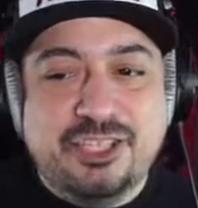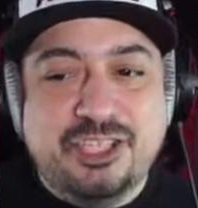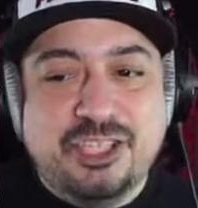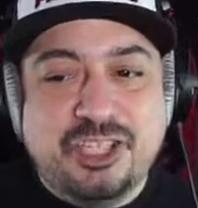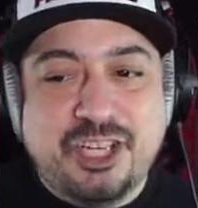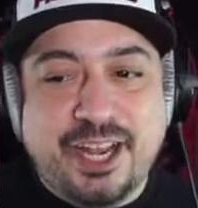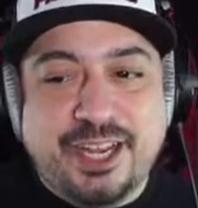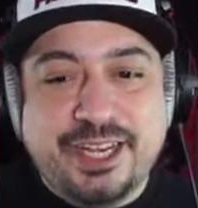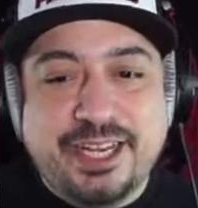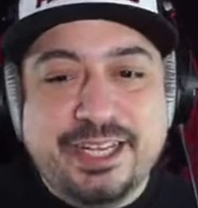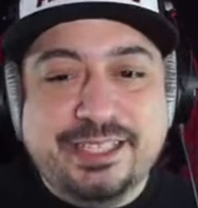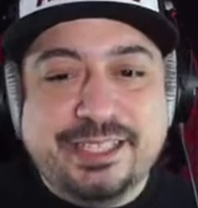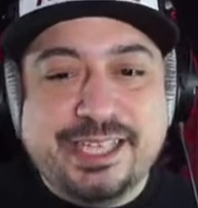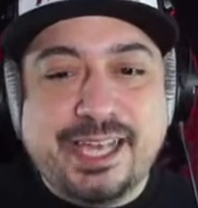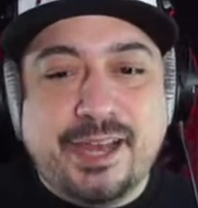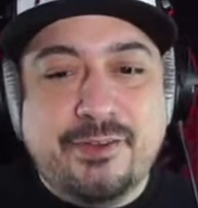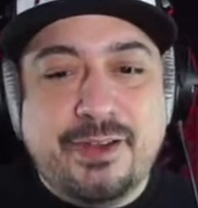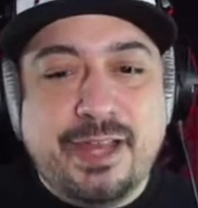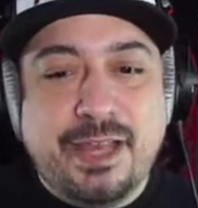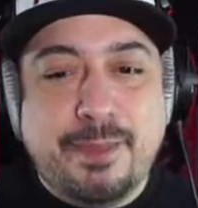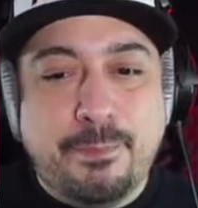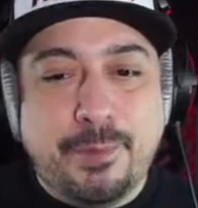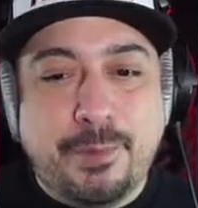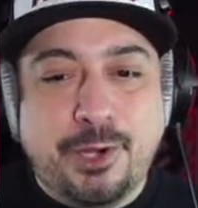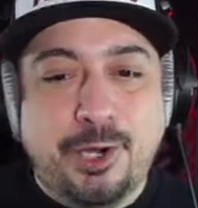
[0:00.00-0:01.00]
shining down
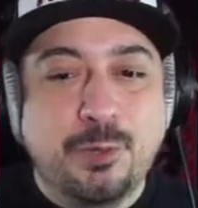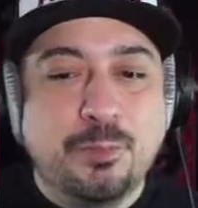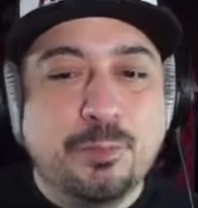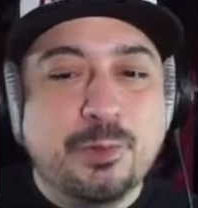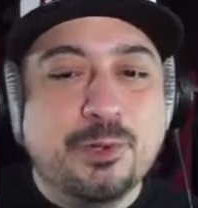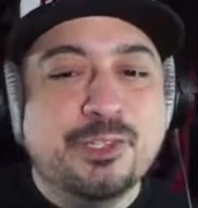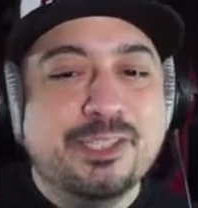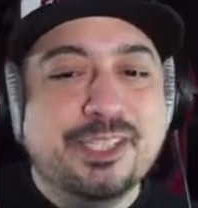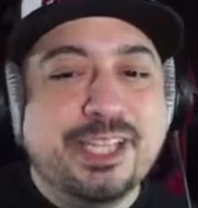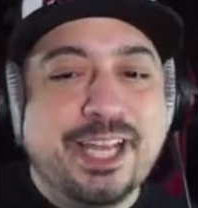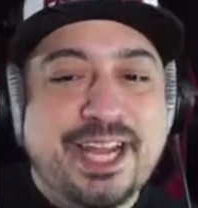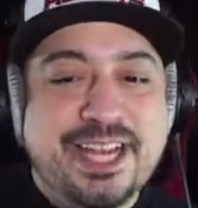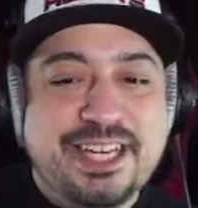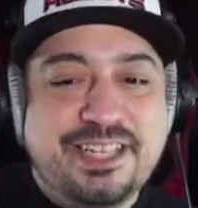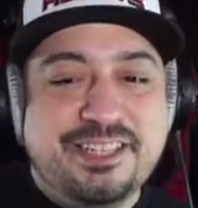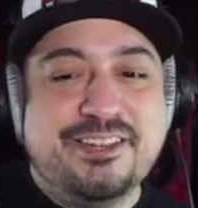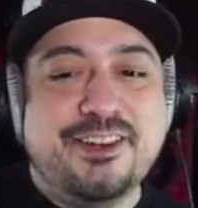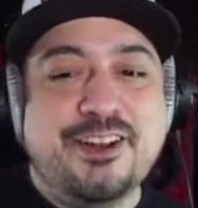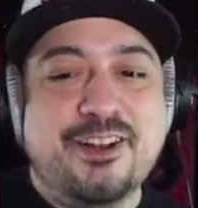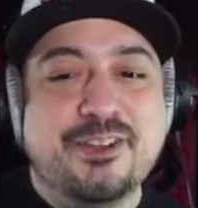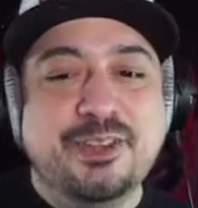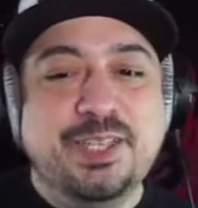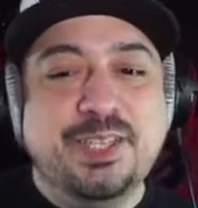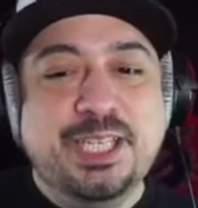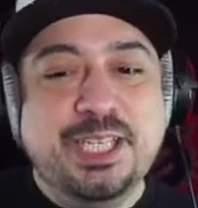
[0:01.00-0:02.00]
a purple light
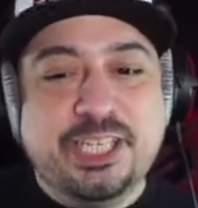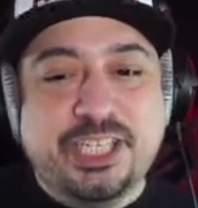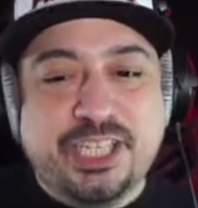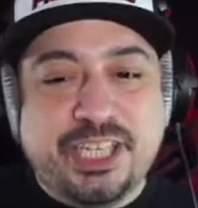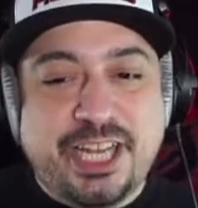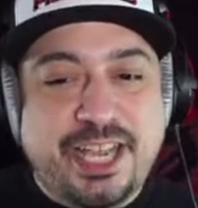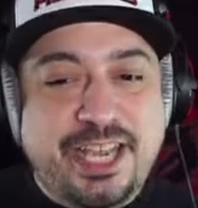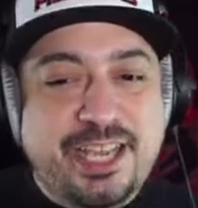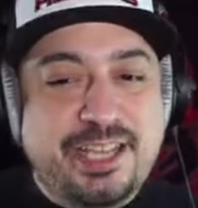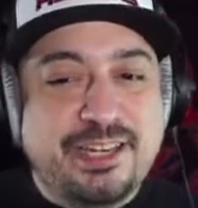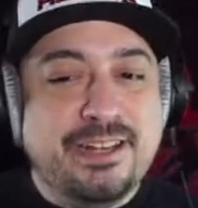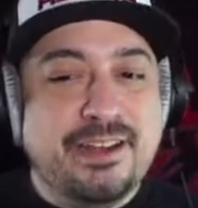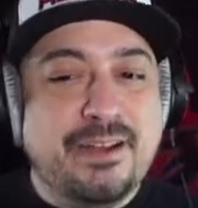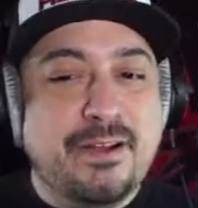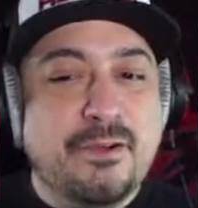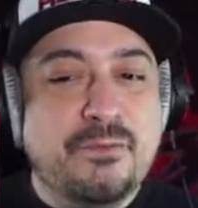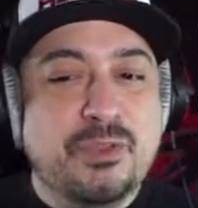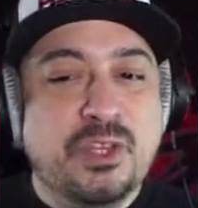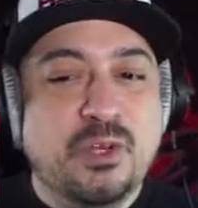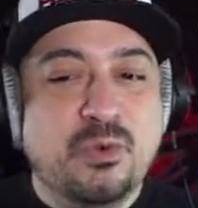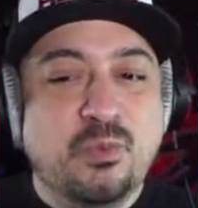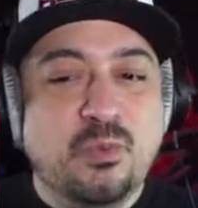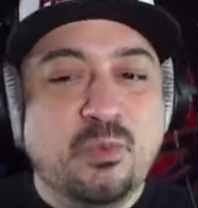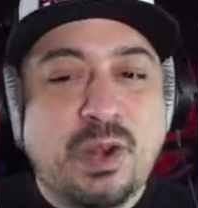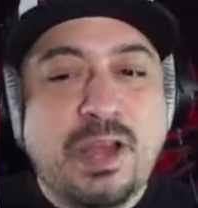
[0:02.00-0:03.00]
called the Shade of
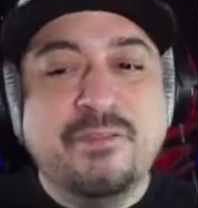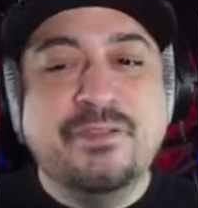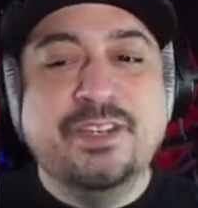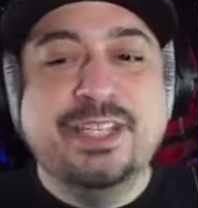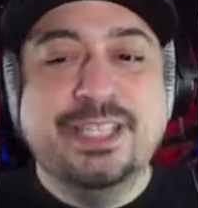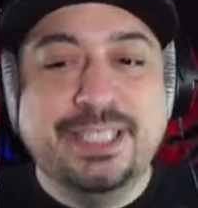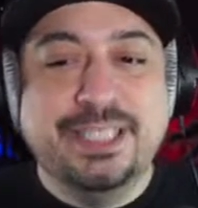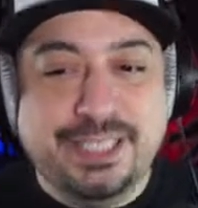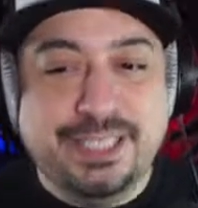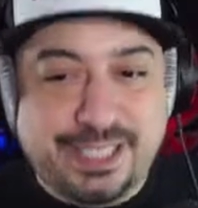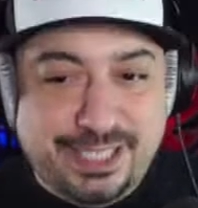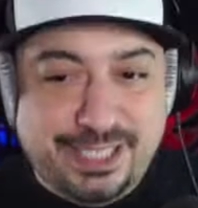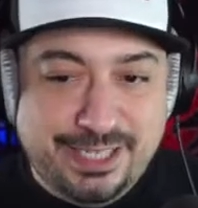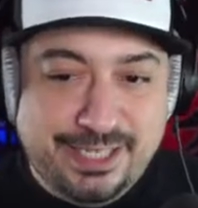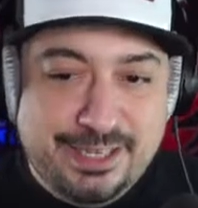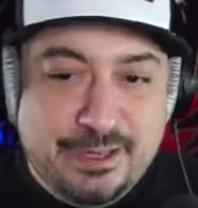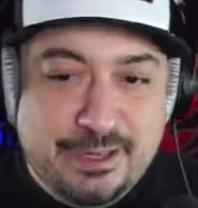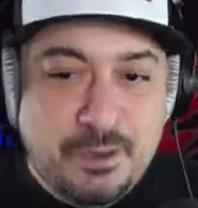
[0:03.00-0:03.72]
the Revenant.